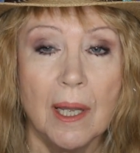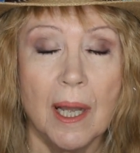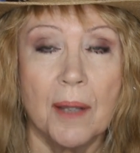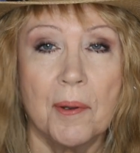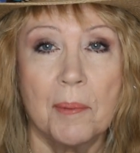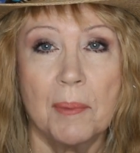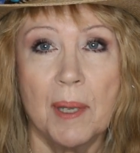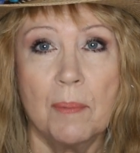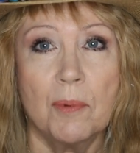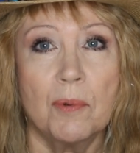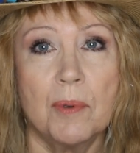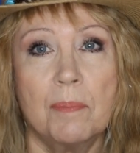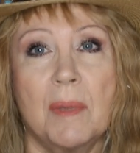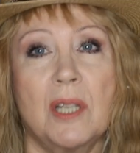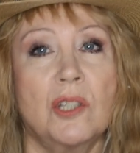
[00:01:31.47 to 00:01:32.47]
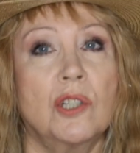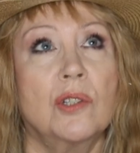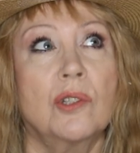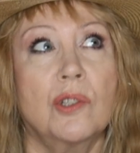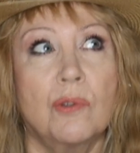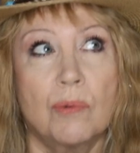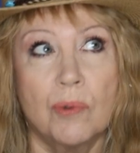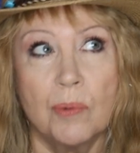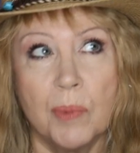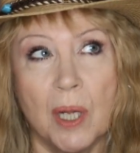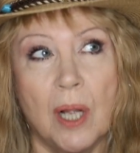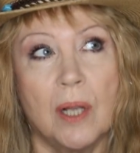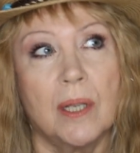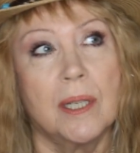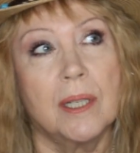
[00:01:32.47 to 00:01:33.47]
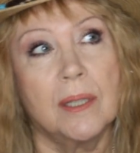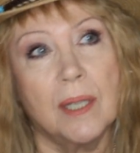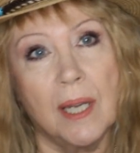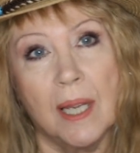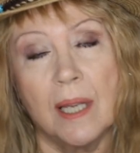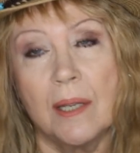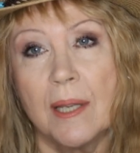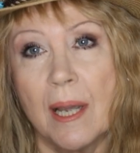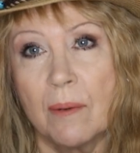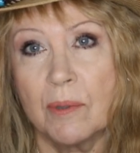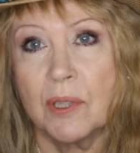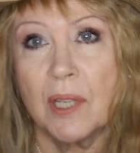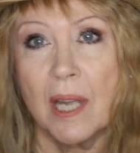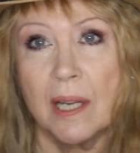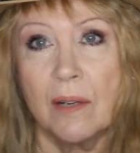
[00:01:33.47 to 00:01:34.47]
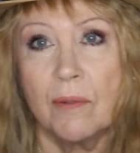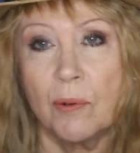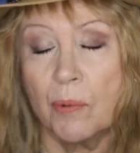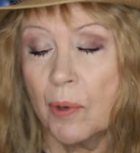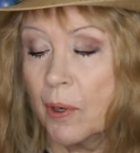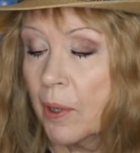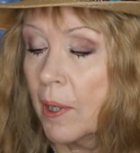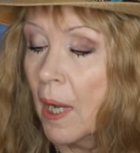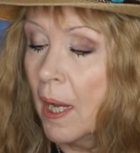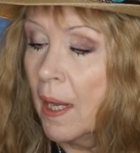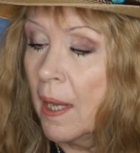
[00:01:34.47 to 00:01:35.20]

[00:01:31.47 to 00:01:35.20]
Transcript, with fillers: I mean, people would mention Screwball, and that was kind of a word.